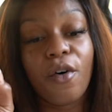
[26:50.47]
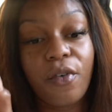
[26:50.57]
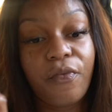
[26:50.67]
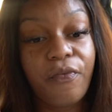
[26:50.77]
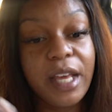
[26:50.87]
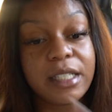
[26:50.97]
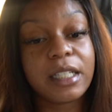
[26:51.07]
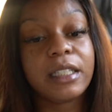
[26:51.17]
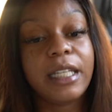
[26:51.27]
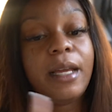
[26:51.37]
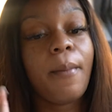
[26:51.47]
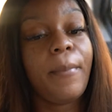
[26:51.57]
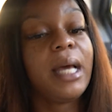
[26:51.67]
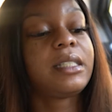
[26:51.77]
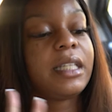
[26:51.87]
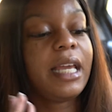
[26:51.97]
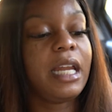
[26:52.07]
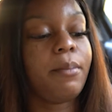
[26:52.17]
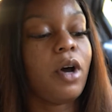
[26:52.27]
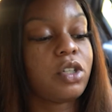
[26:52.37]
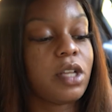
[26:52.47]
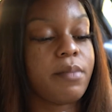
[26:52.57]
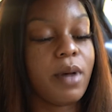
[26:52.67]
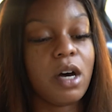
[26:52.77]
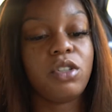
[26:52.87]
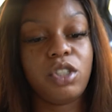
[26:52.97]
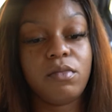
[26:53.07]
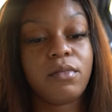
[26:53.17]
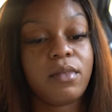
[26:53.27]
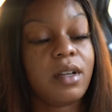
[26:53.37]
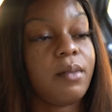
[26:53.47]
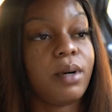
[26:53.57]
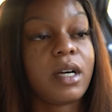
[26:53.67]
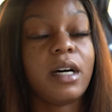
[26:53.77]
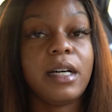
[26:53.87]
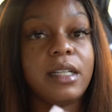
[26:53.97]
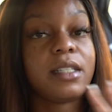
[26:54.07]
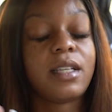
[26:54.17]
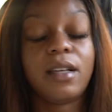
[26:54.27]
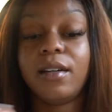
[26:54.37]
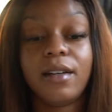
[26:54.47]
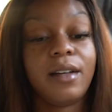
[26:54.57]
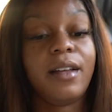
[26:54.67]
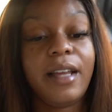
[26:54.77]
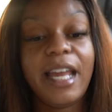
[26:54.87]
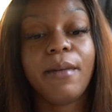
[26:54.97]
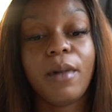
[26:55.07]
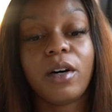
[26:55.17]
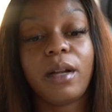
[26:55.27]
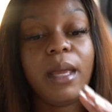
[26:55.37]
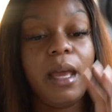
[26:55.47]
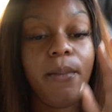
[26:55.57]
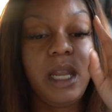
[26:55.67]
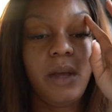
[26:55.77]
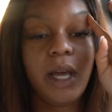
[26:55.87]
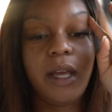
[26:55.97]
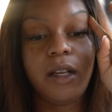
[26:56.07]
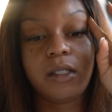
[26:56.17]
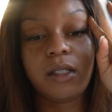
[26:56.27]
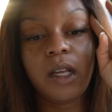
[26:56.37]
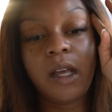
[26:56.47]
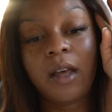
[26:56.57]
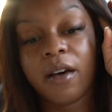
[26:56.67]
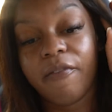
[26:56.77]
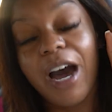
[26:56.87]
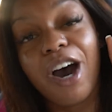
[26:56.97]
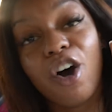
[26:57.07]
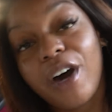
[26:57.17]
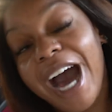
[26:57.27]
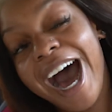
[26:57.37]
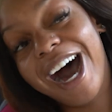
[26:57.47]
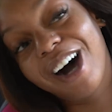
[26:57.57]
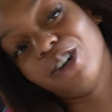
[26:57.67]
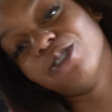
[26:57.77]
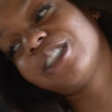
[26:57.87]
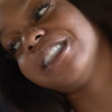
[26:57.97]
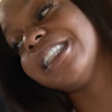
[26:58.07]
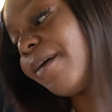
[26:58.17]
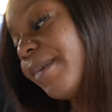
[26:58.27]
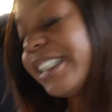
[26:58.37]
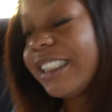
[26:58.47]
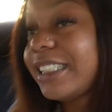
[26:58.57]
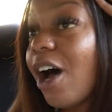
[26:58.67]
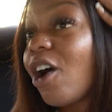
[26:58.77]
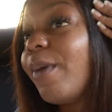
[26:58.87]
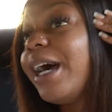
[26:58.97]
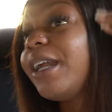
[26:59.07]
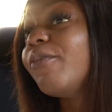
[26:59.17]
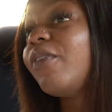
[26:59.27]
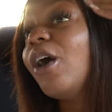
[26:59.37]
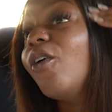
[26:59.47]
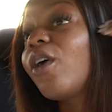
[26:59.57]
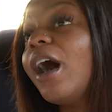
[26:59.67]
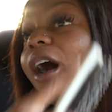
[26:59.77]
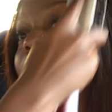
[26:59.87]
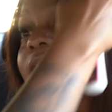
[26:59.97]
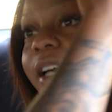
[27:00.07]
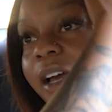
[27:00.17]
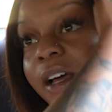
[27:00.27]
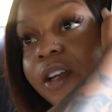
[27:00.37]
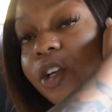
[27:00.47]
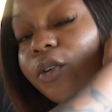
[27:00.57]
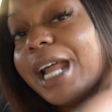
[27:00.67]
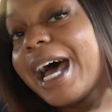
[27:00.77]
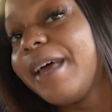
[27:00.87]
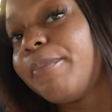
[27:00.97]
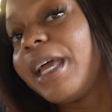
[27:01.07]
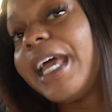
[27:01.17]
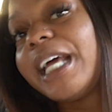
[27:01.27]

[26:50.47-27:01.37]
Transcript: physically, mentally, and emotionally mold you, because it molded me in many ways. Phone calls. Let me just talk about them phone calls. Do not be